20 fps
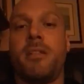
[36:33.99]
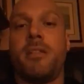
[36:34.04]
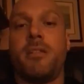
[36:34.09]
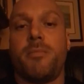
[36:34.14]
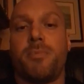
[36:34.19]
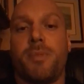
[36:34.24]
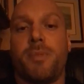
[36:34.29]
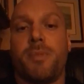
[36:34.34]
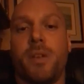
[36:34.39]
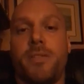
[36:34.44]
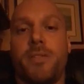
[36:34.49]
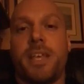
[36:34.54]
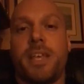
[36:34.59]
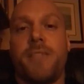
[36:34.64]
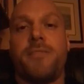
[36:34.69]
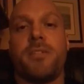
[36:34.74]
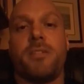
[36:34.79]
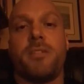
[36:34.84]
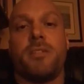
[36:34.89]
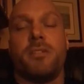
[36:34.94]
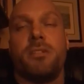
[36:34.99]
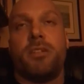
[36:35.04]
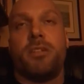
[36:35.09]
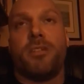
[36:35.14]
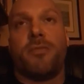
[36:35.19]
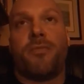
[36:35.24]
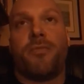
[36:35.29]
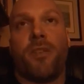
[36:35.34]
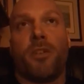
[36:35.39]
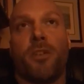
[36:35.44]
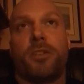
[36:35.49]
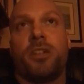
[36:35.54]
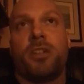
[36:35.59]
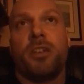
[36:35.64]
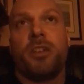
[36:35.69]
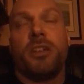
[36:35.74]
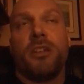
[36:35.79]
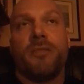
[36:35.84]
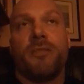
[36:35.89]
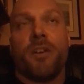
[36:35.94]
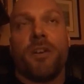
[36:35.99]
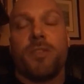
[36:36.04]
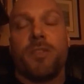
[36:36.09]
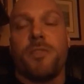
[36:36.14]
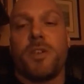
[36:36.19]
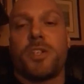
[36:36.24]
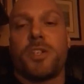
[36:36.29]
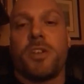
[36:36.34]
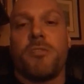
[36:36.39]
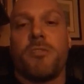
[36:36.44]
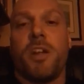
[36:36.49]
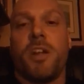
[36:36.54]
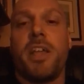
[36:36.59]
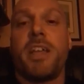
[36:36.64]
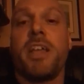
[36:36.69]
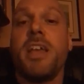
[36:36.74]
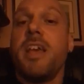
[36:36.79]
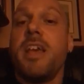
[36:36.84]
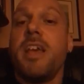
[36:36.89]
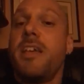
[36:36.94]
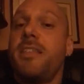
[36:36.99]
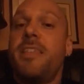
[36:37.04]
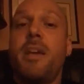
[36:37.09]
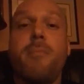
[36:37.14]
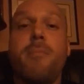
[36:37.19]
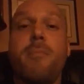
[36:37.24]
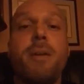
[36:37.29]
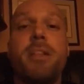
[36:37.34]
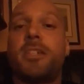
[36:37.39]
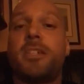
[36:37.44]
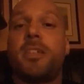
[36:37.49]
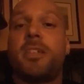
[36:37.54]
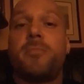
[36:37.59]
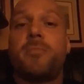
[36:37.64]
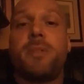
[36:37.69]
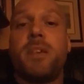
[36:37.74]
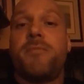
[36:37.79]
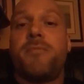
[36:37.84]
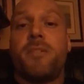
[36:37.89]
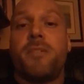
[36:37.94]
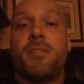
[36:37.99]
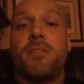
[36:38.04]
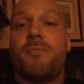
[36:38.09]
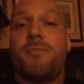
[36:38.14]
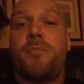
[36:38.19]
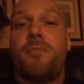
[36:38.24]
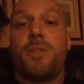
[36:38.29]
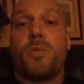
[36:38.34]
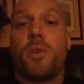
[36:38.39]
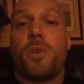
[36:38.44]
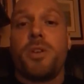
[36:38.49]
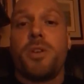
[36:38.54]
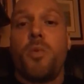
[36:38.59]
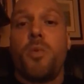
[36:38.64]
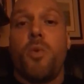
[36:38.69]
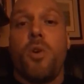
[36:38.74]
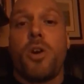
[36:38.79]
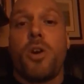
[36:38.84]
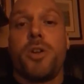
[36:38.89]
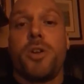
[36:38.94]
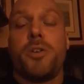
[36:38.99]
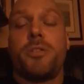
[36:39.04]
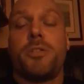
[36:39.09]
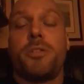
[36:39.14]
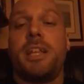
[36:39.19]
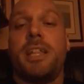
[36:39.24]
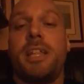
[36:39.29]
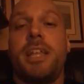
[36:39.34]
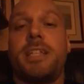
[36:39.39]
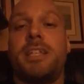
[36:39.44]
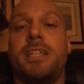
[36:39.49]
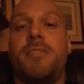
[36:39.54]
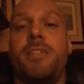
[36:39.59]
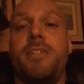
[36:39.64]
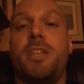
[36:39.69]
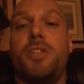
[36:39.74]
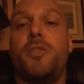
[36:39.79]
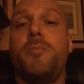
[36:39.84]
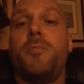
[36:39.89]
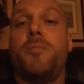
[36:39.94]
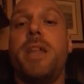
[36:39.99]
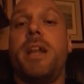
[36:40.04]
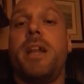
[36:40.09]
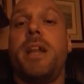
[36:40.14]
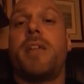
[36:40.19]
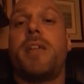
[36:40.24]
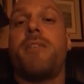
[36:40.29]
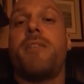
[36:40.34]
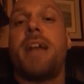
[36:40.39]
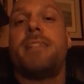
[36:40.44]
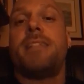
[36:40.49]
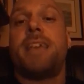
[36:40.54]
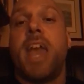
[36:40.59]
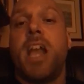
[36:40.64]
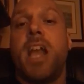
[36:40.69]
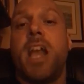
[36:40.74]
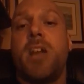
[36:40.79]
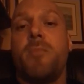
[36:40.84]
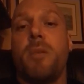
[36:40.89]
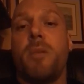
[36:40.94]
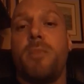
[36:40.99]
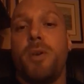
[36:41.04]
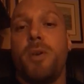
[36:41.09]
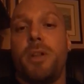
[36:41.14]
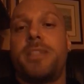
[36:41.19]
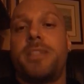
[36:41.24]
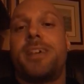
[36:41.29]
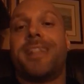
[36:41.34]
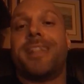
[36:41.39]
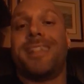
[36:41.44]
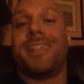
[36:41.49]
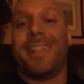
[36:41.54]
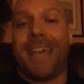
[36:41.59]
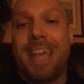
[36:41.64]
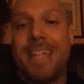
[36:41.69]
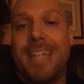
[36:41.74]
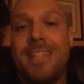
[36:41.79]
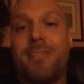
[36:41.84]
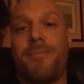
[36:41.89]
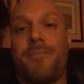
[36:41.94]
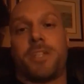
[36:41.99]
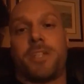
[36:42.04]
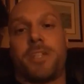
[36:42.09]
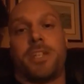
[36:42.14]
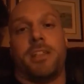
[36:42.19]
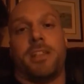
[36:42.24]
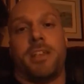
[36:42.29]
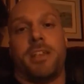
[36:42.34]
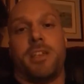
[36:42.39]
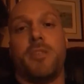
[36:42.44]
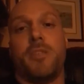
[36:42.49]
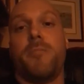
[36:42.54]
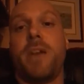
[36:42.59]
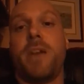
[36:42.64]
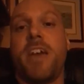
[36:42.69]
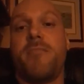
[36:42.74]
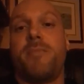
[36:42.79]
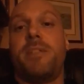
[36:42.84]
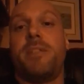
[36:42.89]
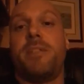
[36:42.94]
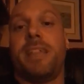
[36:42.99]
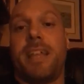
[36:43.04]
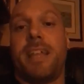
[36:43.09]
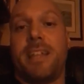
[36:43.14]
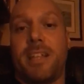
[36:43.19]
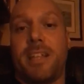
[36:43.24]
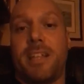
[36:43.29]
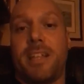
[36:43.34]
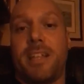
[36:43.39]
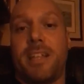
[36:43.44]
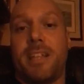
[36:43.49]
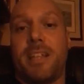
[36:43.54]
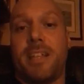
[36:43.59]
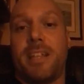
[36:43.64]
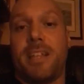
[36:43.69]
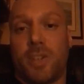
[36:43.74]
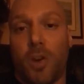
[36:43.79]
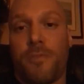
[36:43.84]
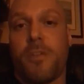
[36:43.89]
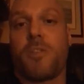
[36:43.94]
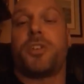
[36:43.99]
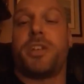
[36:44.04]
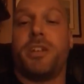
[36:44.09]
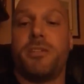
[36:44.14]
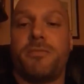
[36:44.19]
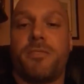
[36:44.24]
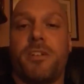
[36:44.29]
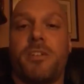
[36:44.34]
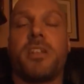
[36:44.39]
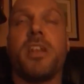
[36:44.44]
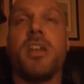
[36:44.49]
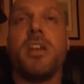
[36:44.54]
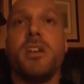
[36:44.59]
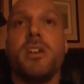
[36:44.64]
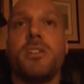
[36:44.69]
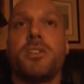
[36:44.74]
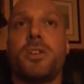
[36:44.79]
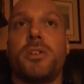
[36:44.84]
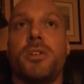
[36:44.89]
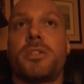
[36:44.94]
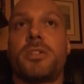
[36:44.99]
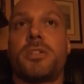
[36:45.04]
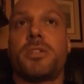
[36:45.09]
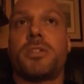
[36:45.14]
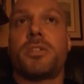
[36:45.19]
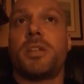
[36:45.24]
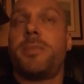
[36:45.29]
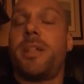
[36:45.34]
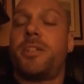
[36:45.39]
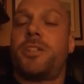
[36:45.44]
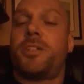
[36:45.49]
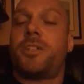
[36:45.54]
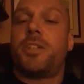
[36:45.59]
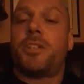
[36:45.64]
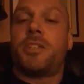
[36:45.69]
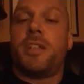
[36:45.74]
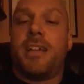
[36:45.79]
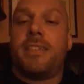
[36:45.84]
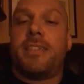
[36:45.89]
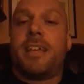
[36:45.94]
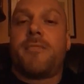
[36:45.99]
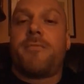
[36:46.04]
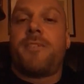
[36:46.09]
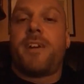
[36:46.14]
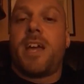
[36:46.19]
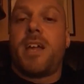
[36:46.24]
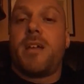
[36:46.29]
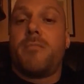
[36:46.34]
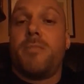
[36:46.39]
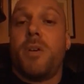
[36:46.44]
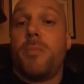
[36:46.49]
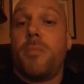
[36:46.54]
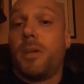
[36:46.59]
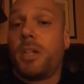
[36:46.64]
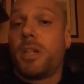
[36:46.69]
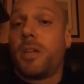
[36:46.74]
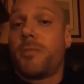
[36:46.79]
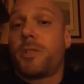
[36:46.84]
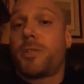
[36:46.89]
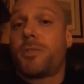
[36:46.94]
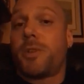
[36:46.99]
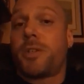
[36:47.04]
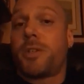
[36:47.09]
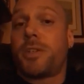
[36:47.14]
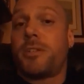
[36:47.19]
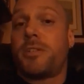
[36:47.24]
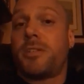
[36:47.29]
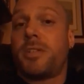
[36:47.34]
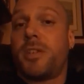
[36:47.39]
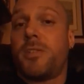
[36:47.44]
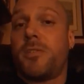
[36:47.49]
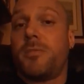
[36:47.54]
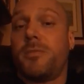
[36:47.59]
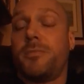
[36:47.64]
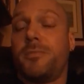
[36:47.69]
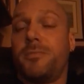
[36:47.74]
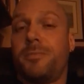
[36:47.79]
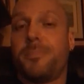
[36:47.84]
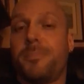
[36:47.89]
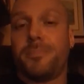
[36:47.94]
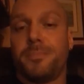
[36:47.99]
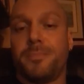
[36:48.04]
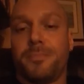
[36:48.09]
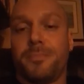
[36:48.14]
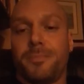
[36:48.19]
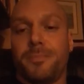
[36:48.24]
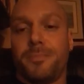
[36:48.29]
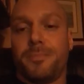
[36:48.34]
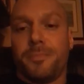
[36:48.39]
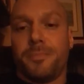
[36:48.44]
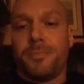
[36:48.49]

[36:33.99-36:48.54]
your previous life, your first person running. That may just be from the footwear you wore, your daily activities. You may not have had the ankle mobility to land efficiently. You may have been landing heel first. So some of that's just identifying mobility restrictions too. Yeah.